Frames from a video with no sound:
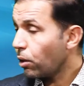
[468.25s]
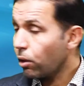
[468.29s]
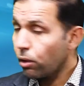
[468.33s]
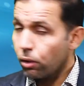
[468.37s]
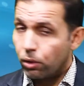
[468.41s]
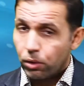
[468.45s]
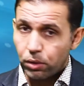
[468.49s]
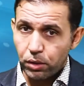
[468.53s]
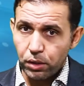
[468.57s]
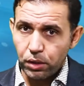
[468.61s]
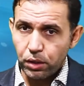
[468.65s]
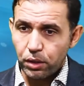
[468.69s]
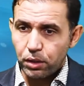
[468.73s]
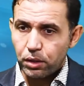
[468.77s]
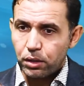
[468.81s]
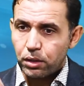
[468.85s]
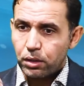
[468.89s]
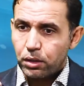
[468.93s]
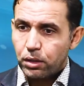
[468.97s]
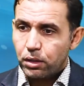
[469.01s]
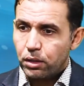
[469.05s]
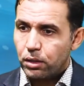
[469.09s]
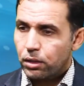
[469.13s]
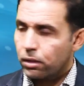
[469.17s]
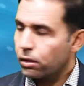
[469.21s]
or
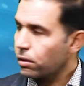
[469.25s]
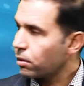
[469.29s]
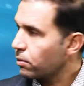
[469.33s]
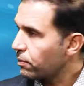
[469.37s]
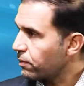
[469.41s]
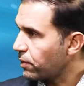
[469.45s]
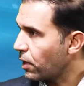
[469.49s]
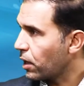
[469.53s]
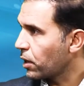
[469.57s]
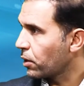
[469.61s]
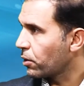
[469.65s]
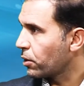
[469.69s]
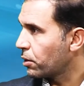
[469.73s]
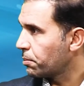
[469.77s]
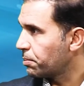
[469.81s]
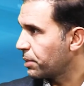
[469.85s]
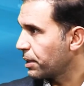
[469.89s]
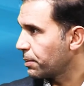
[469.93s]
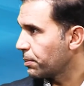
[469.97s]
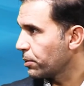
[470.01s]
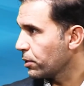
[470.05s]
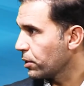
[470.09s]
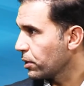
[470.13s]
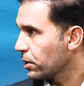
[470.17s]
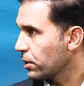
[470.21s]
falling on
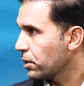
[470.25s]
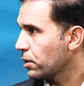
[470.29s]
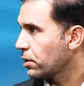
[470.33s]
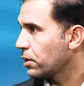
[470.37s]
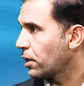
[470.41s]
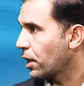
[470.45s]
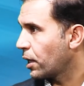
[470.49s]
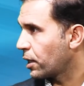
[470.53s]
people